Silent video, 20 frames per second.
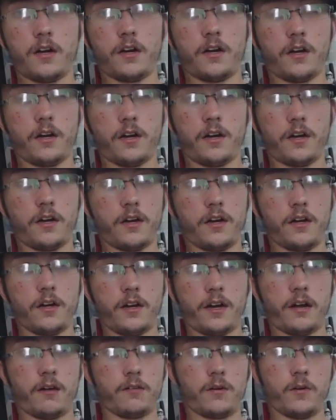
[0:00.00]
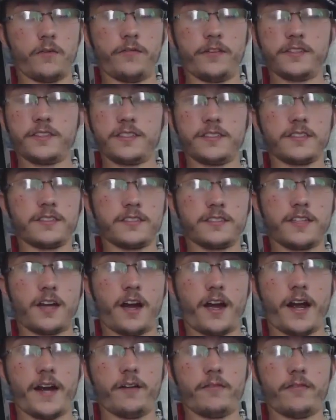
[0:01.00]
Uh, I don't know if this is a
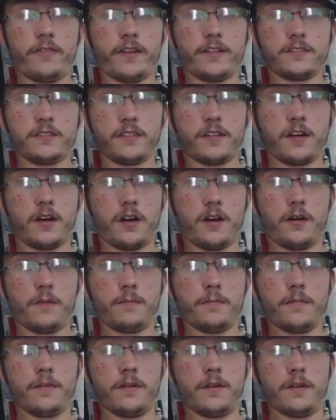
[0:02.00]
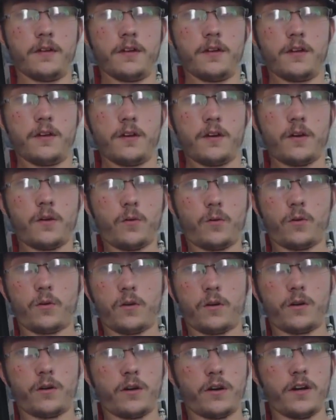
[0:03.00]
sign of things to come
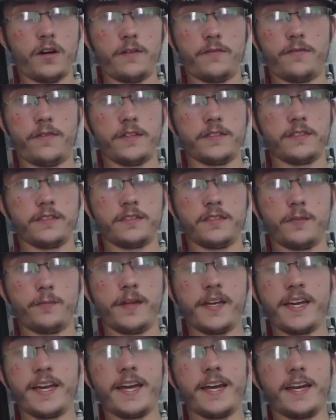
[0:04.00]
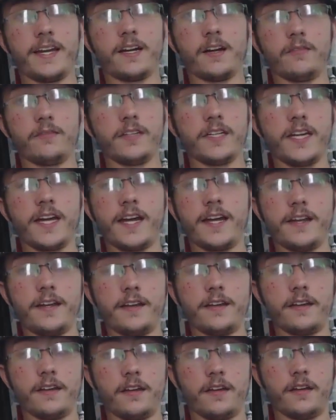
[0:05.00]
or if this is the beginning of the
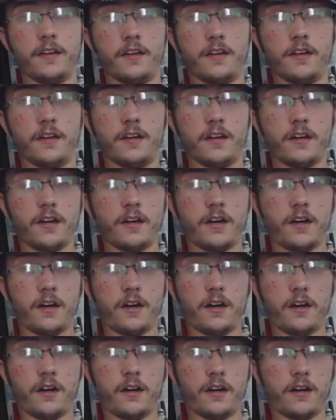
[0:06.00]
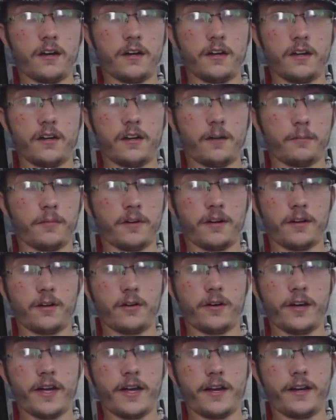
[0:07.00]
end. Uh, I'm going to
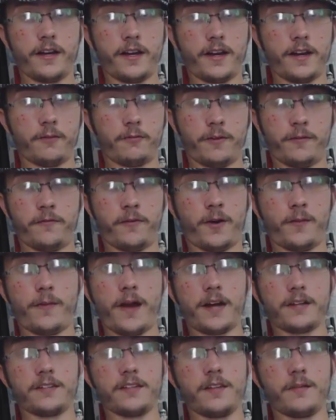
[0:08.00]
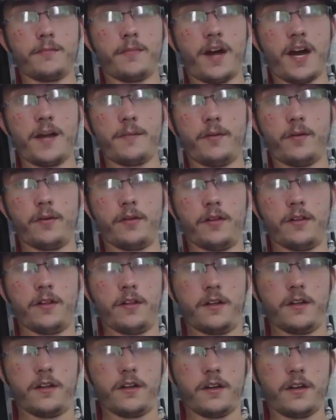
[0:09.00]
go ahead and refer back to the Bible
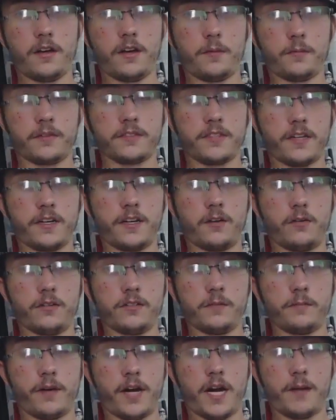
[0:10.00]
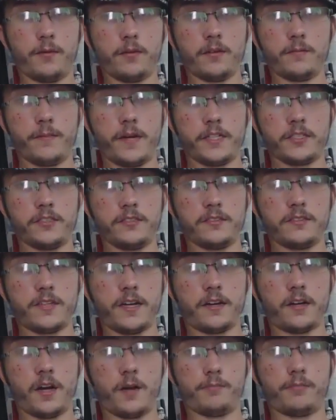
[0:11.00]
because um, I know in the Bible it mentions
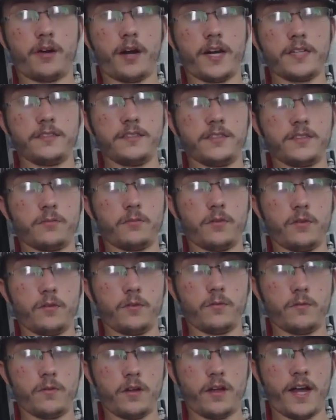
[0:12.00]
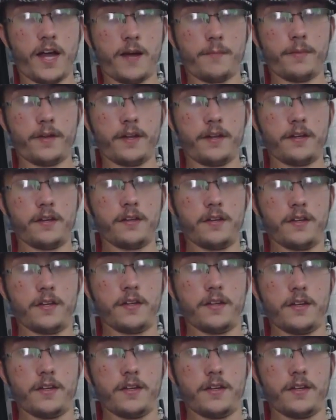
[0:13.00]
that uprisings will, will happen